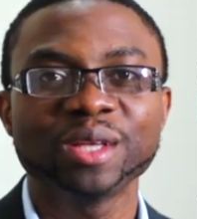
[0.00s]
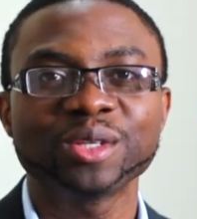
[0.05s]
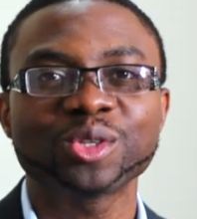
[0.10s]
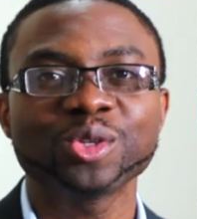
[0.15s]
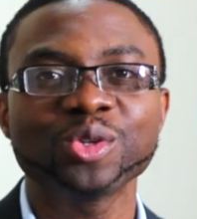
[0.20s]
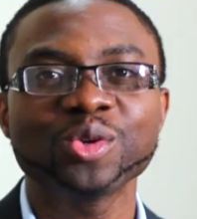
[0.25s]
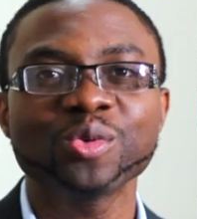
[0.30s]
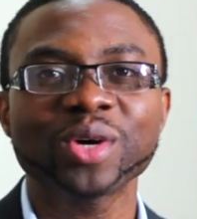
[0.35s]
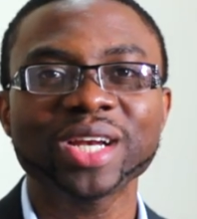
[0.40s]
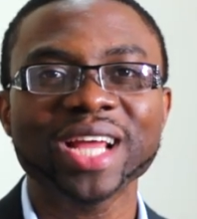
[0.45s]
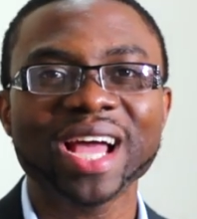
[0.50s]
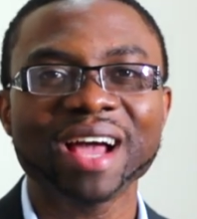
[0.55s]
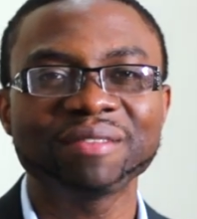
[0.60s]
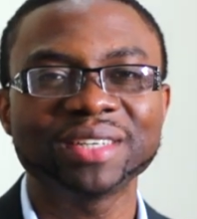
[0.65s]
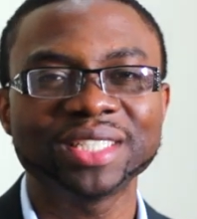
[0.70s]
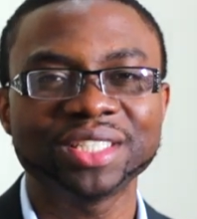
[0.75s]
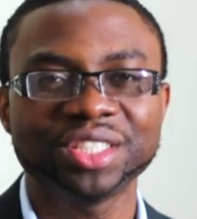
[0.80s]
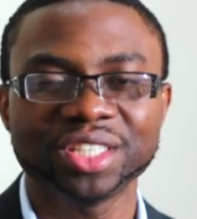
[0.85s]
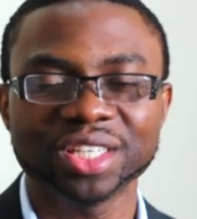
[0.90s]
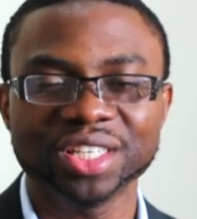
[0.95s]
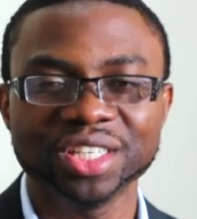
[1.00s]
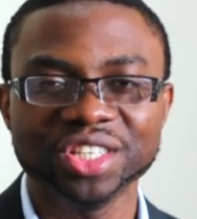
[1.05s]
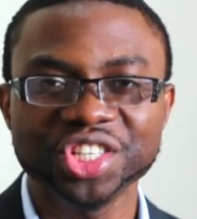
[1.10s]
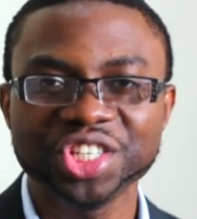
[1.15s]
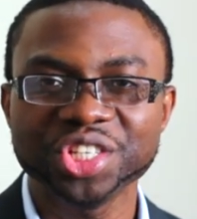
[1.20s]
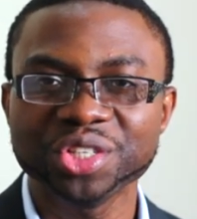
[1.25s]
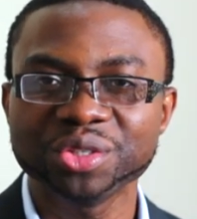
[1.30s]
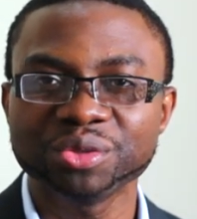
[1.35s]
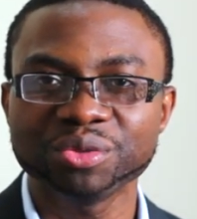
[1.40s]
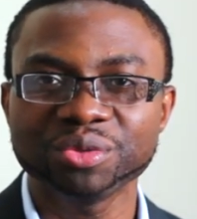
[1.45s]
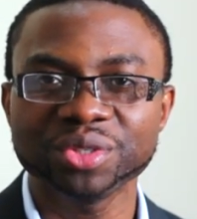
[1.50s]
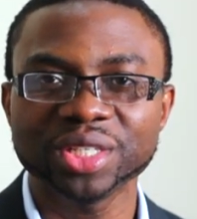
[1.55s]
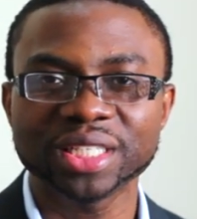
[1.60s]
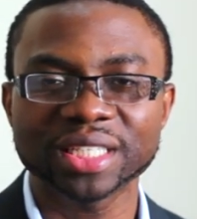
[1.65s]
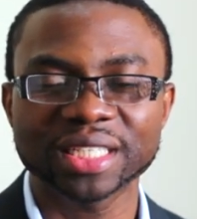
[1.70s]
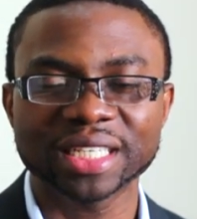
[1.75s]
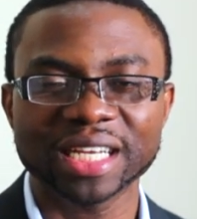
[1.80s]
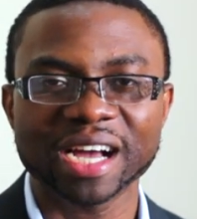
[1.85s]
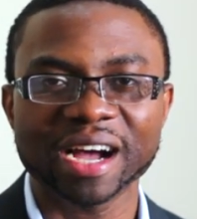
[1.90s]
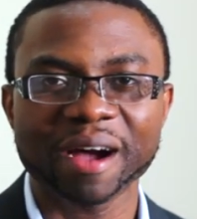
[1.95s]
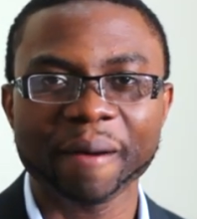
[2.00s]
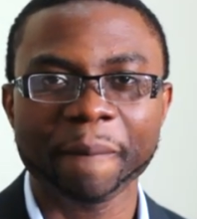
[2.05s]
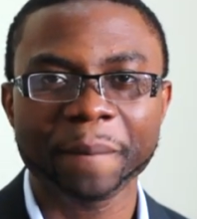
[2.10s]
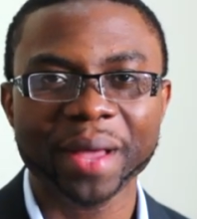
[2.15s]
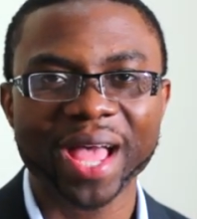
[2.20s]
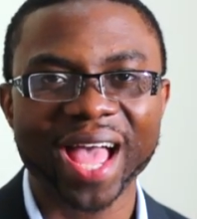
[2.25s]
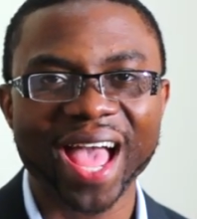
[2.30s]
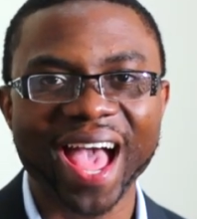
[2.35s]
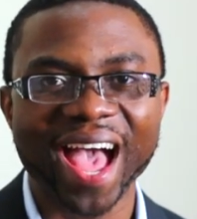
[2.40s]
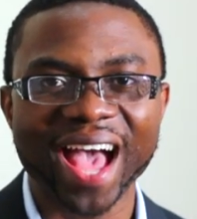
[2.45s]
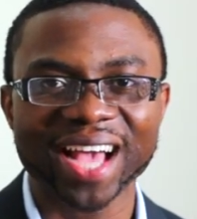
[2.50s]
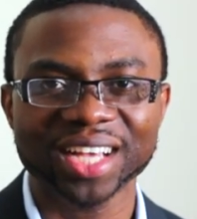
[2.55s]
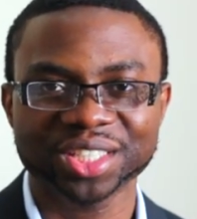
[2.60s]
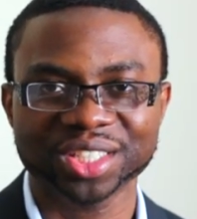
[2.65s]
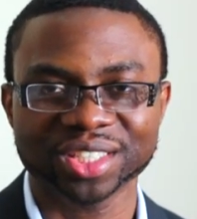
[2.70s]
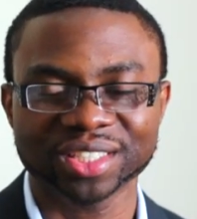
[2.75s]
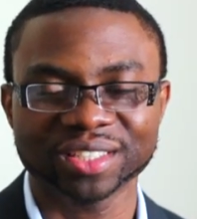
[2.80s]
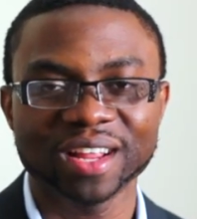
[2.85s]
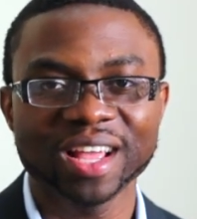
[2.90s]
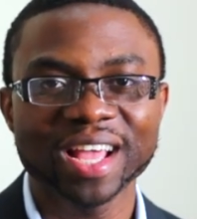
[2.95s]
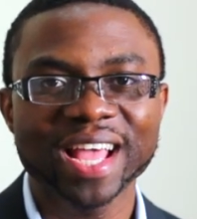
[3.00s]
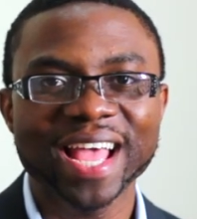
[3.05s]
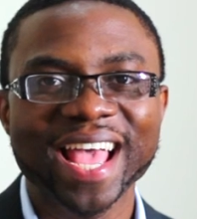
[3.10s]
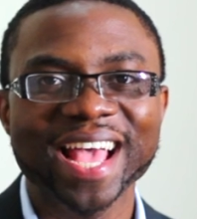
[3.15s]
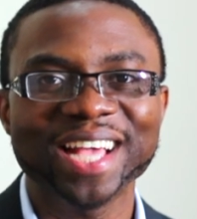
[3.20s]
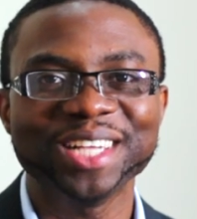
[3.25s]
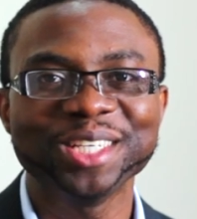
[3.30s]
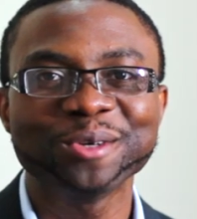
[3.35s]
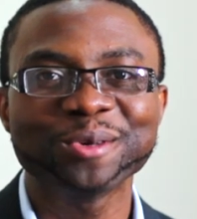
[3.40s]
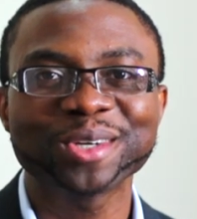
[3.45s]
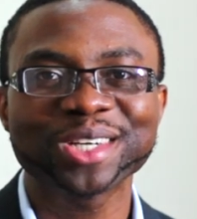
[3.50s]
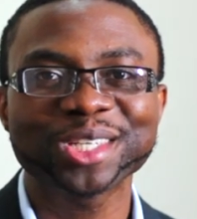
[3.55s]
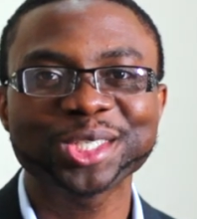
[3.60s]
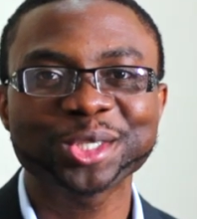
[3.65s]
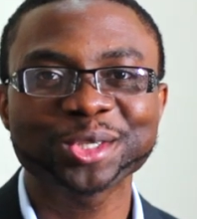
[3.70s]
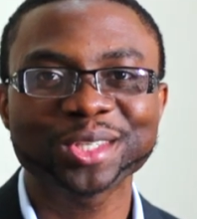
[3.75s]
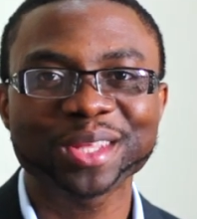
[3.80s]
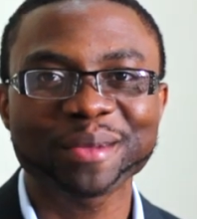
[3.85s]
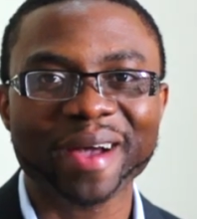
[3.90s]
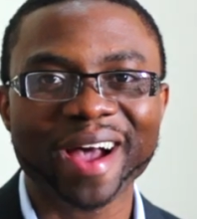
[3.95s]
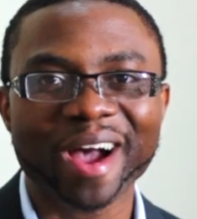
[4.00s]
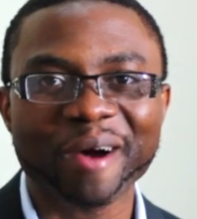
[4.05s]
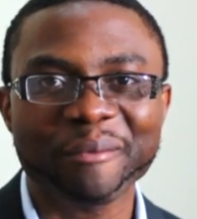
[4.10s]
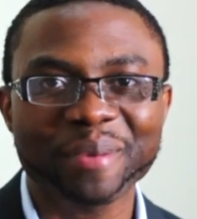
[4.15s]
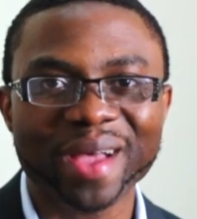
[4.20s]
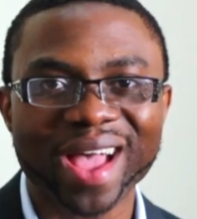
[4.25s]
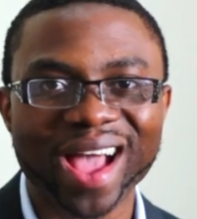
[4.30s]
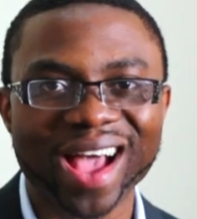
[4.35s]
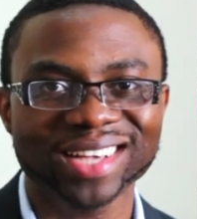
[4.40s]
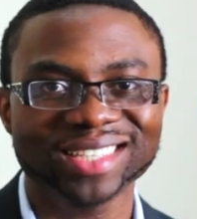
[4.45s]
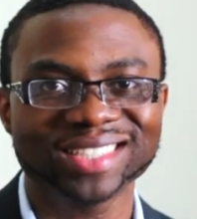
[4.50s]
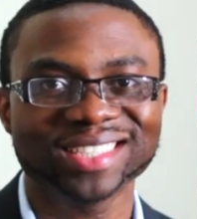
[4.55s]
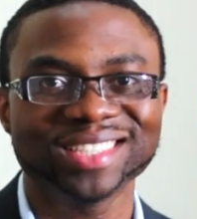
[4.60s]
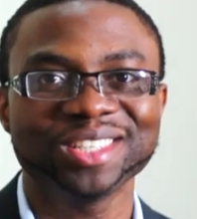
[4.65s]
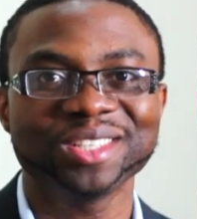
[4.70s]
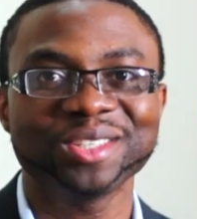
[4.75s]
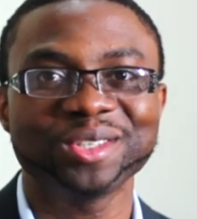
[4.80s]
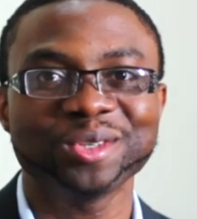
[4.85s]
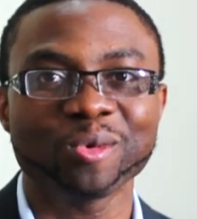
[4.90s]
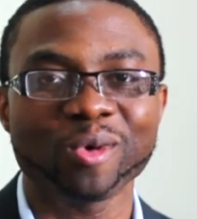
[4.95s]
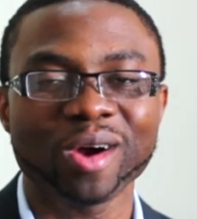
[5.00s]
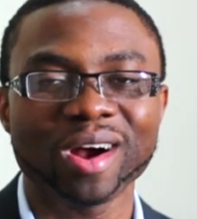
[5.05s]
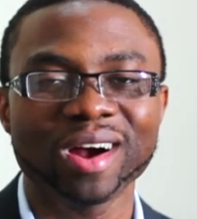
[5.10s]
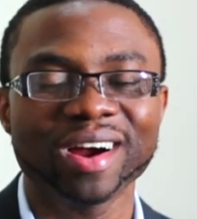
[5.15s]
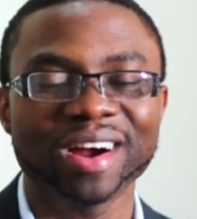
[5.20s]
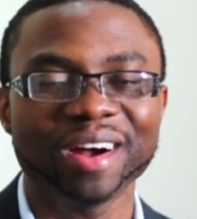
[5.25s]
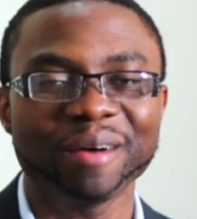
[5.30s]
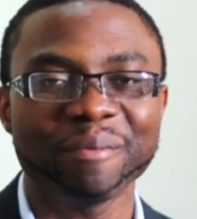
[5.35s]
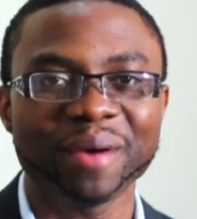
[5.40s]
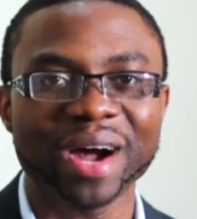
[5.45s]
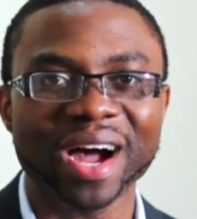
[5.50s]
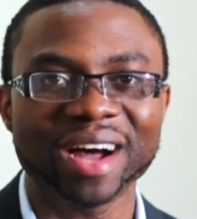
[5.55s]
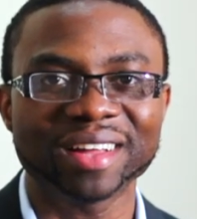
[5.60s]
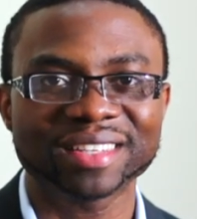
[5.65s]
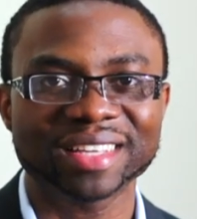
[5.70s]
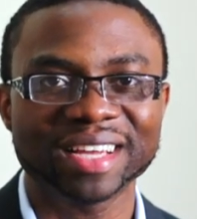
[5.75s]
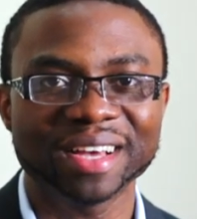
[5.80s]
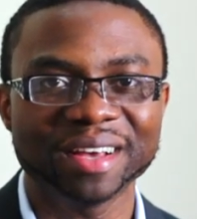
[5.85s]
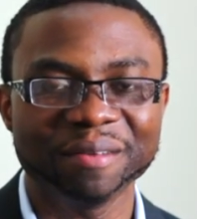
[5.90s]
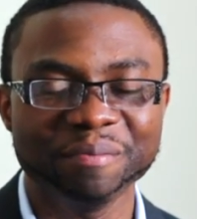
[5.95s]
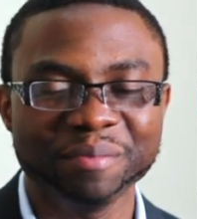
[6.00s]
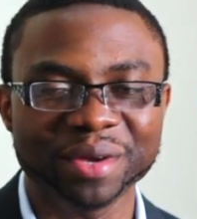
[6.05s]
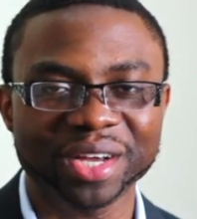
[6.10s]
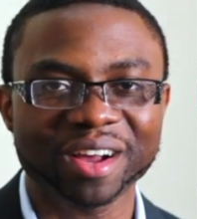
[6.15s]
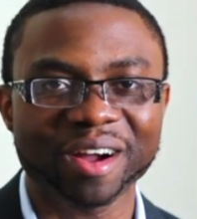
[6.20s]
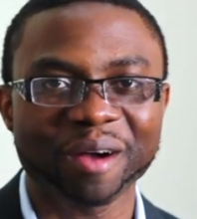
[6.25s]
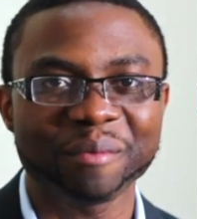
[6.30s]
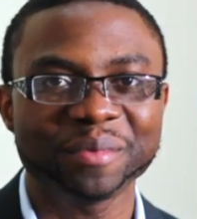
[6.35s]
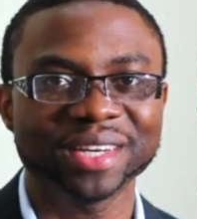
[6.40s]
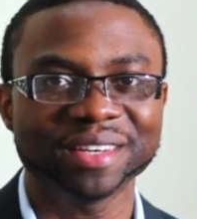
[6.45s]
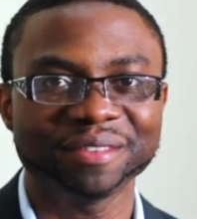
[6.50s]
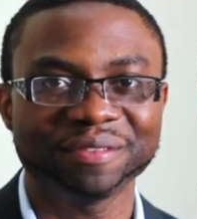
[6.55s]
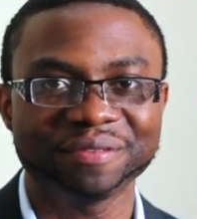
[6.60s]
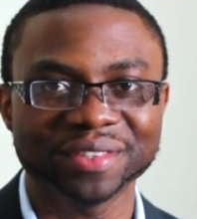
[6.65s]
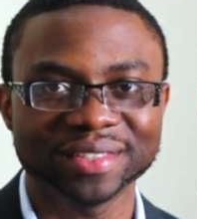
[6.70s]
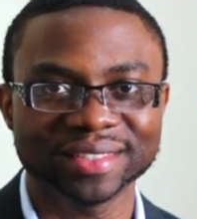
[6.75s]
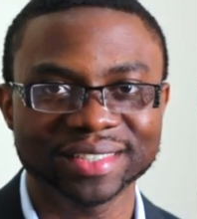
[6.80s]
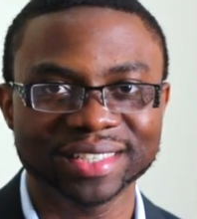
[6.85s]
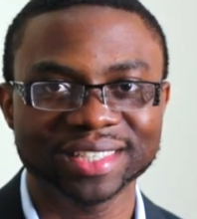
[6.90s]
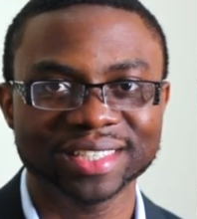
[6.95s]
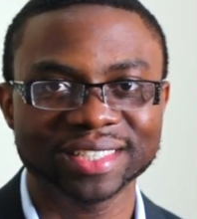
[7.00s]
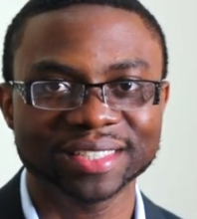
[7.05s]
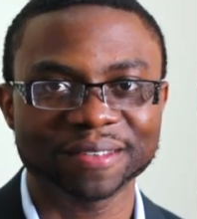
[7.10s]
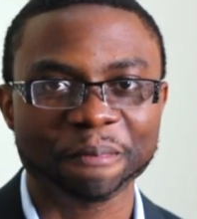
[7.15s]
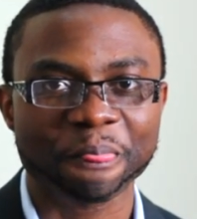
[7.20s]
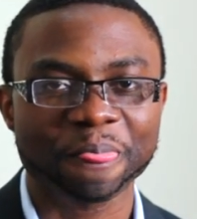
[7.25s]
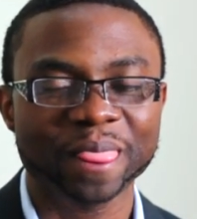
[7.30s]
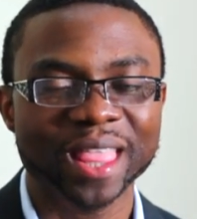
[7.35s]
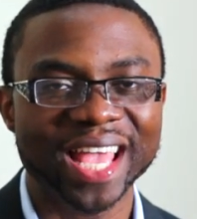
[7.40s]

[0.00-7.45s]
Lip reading: So you want to have a genuine reason, a passion, and you want to show them how passionate you are about becoming a physician.